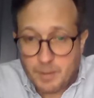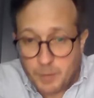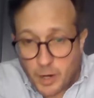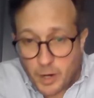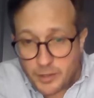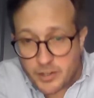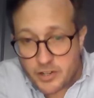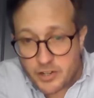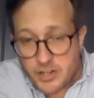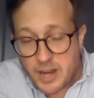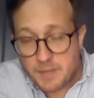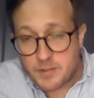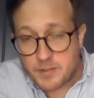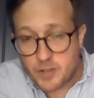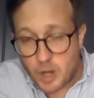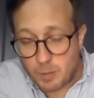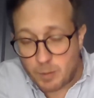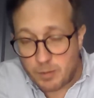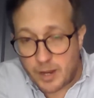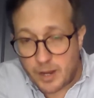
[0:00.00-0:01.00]
I'm going to share
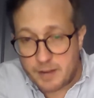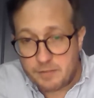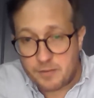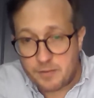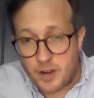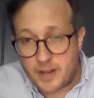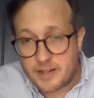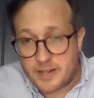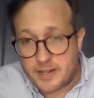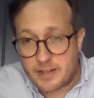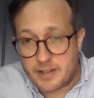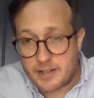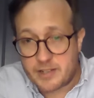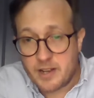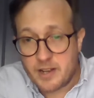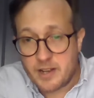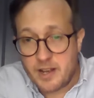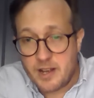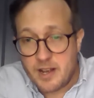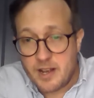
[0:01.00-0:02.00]
the top line findings,